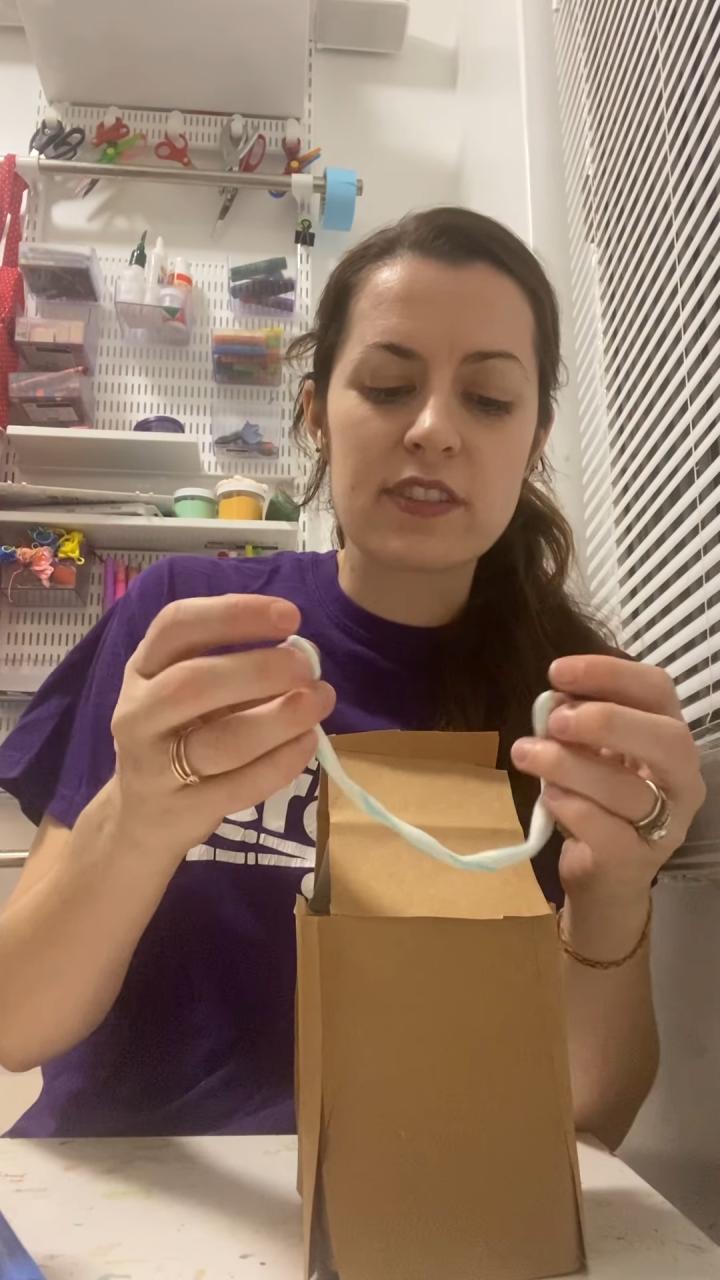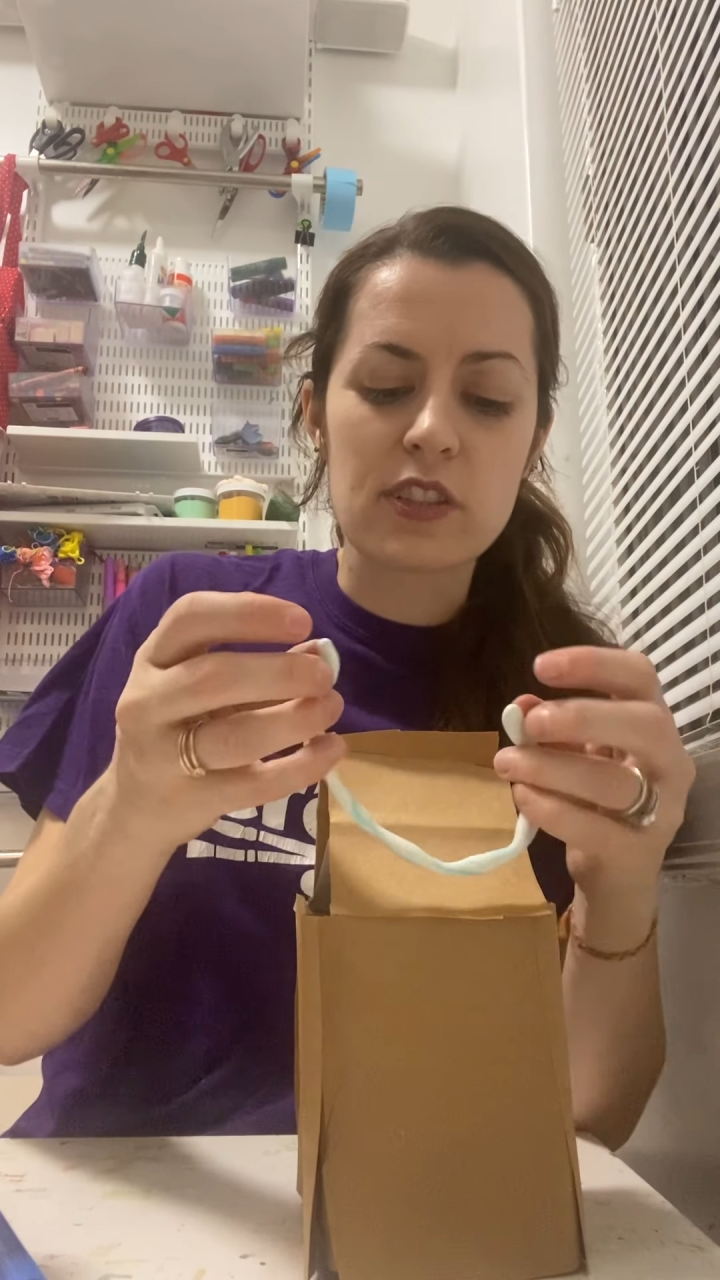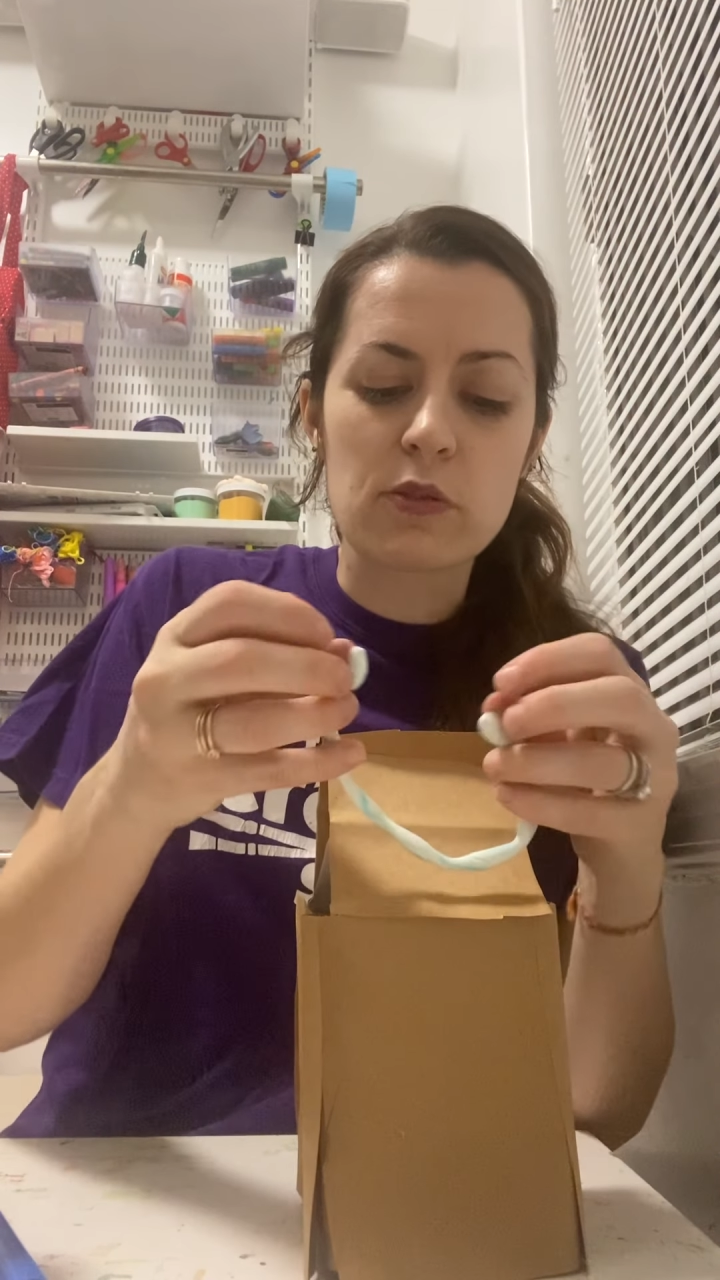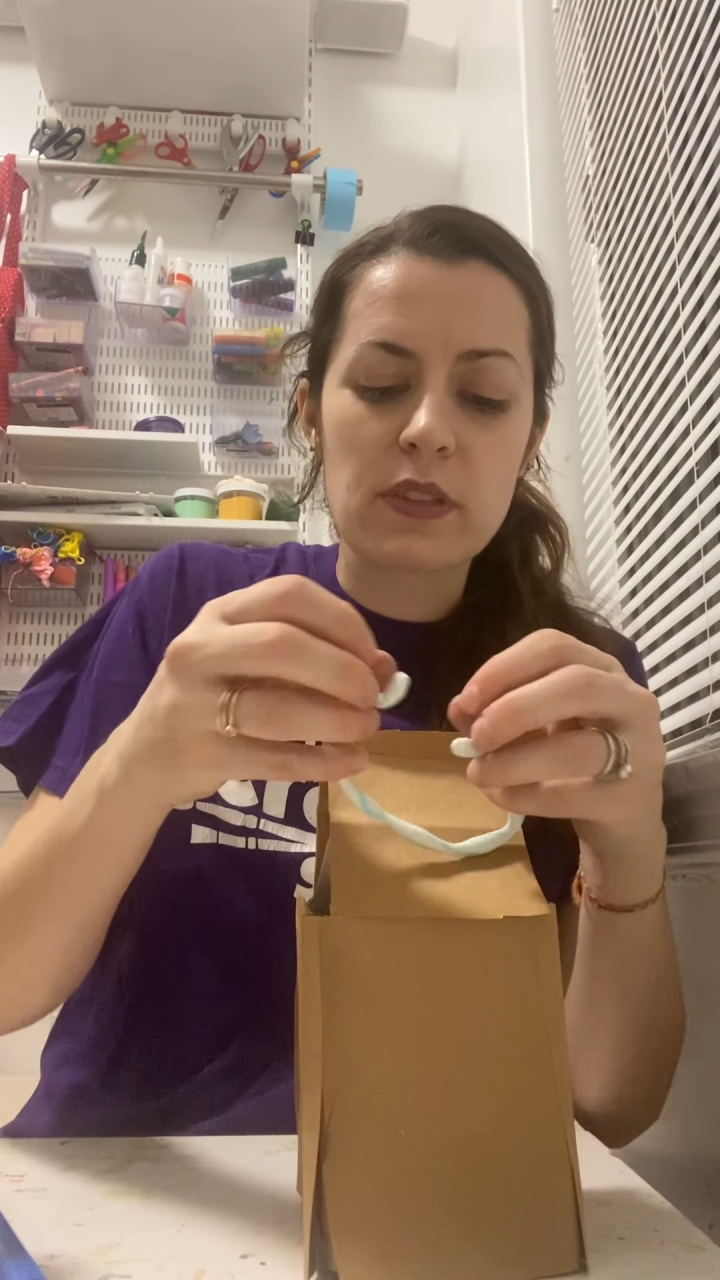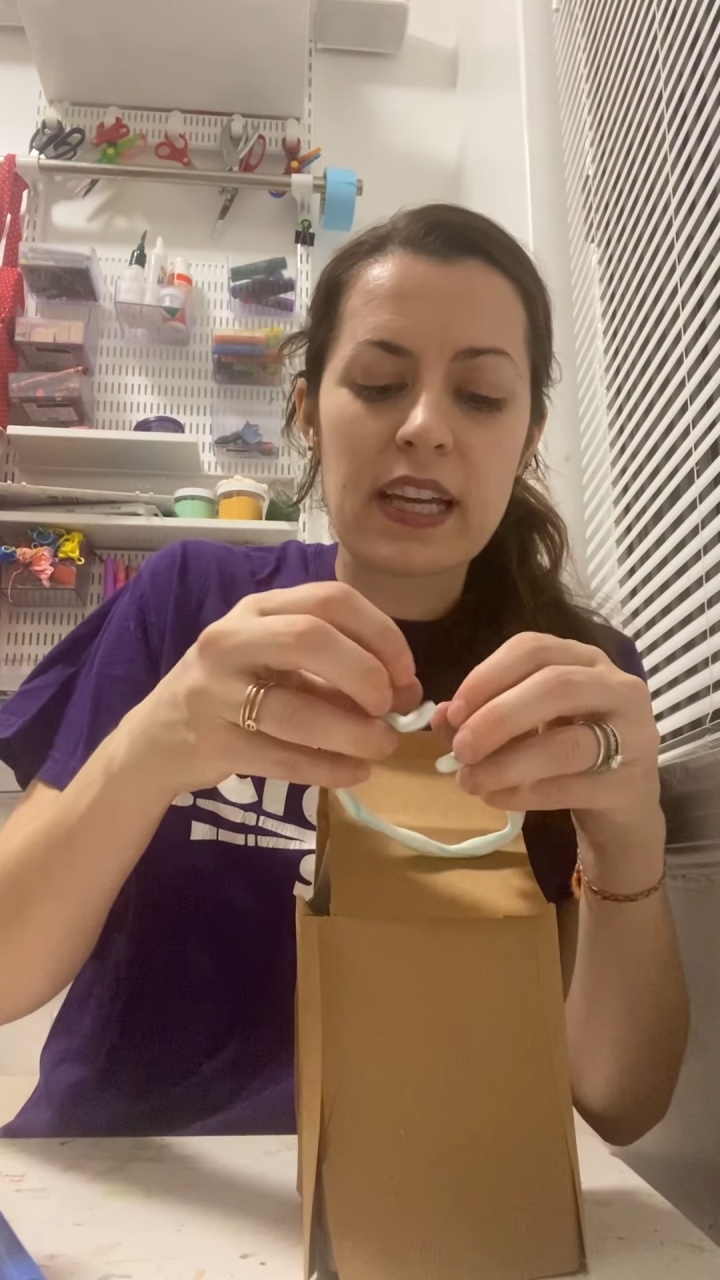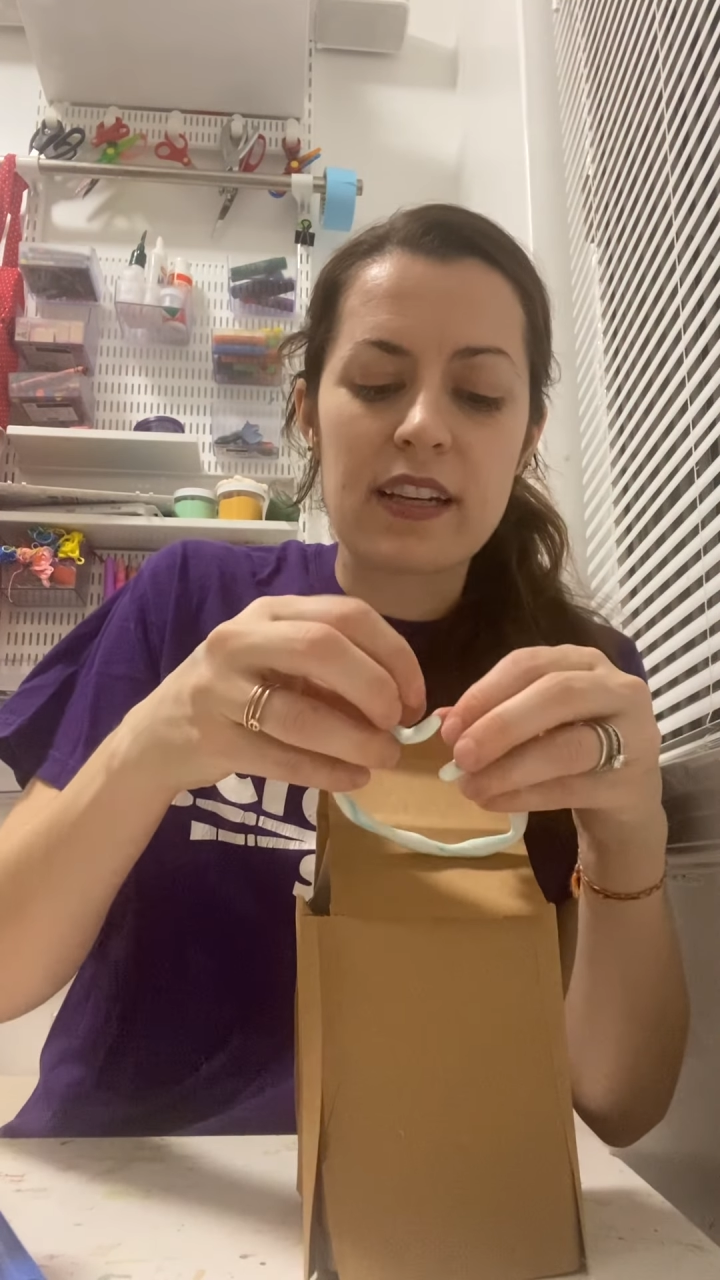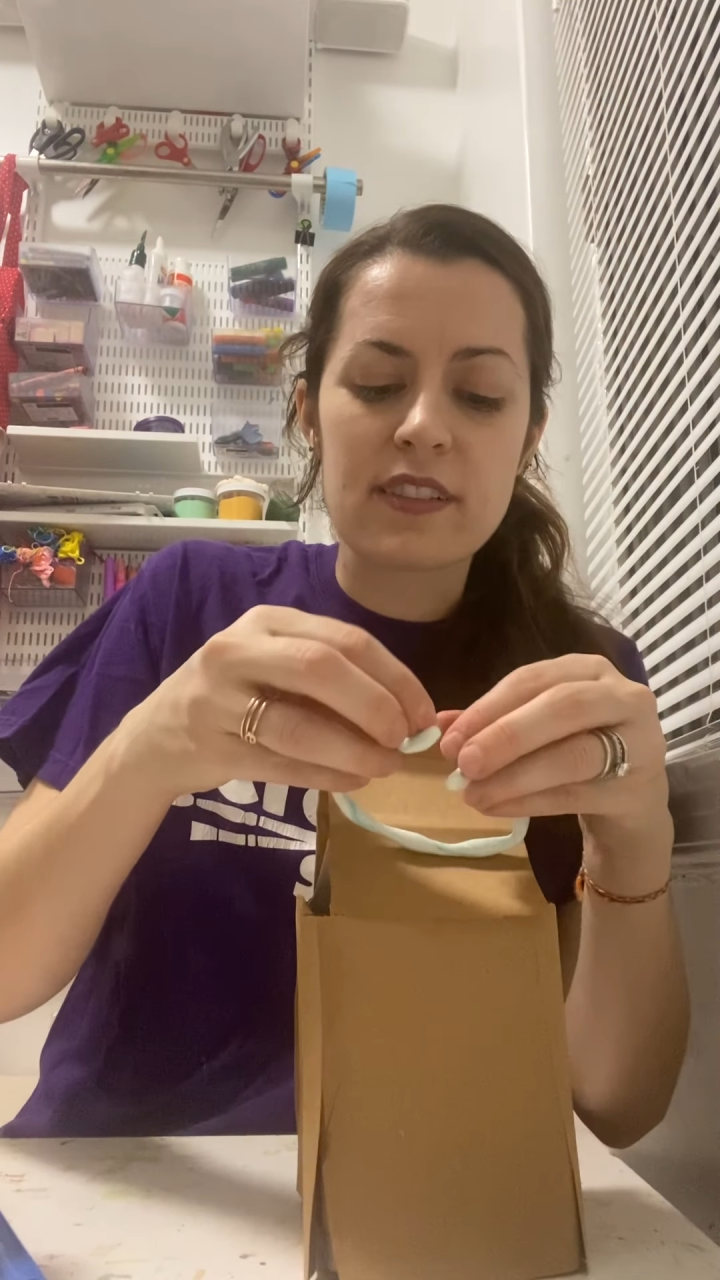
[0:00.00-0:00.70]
to create a